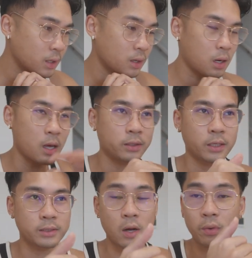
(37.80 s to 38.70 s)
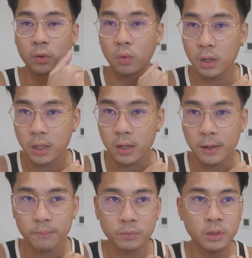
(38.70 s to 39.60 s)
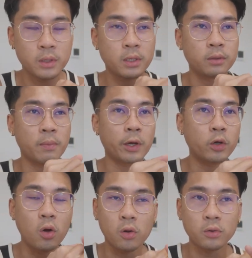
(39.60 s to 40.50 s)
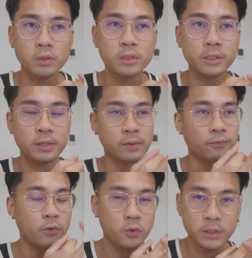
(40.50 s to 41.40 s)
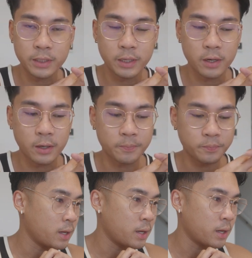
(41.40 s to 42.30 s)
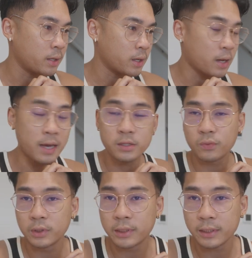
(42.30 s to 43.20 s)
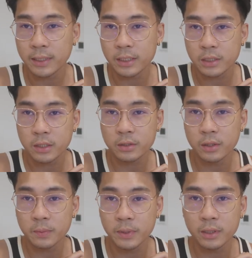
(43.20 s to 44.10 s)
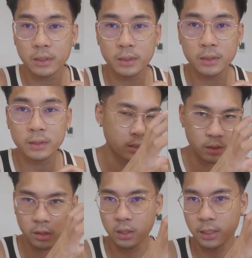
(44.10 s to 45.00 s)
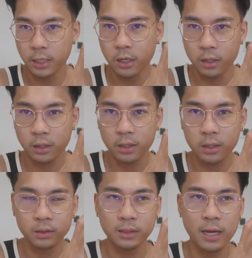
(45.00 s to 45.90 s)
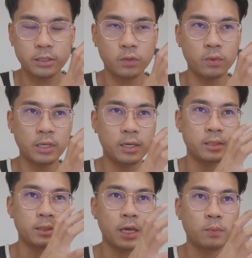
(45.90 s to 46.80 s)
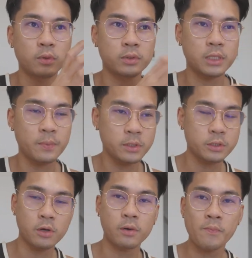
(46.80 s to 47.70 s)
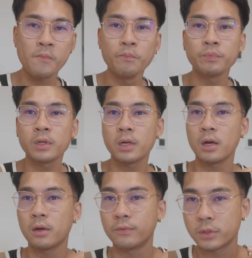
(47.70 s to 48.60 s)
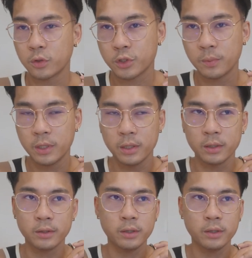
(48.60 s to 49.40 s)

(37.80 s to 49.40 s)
A lot of things that I want to work on, my goals, the things I'm focusing on, and I just really think that this year is going to be the year. Last year was like a stepping stone of social media.